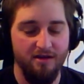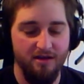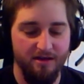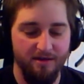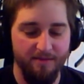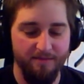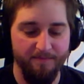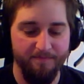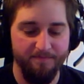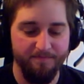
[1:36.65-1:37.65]

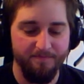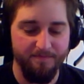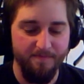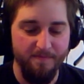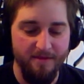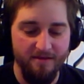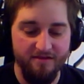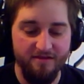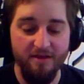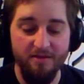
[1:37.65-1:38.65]
Um,
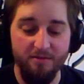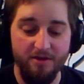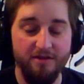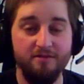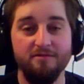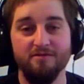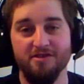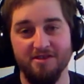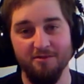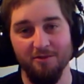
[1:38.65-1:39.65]
Slithering
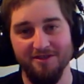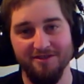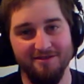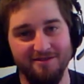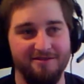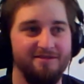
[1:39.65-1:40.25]
sea witches.